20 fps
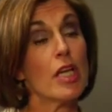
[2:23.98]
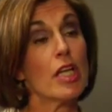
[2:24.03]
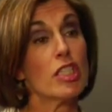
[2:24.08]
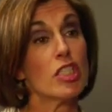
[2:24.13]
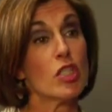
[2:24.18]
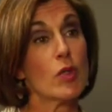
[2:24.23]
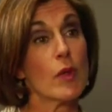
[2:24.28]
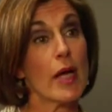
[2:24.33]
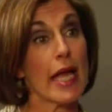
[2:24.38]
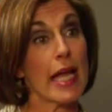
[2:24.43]

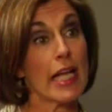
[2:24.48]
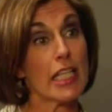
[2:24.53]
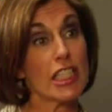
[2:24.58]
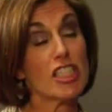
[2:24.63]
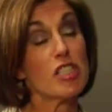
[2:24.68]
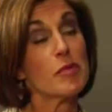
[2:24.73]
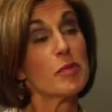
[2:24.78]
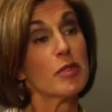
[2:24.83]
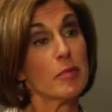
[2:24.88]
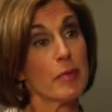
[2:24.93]
So
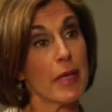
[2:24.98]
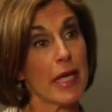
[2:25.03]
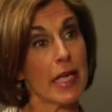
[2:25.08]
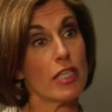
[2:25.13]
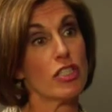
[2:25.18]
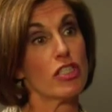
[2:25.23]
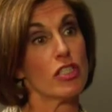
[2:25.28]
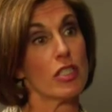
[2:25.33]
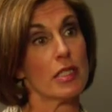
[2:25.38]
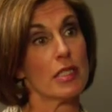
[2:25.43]
eligible
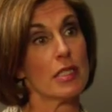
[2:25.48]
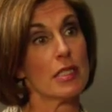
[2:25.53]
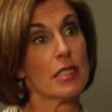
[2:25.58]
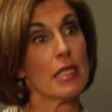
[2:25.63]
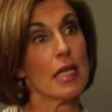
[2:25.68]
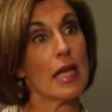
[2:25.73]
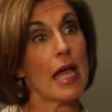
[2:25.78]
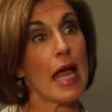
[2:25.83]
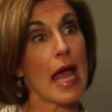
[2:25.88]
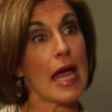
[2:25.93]
patients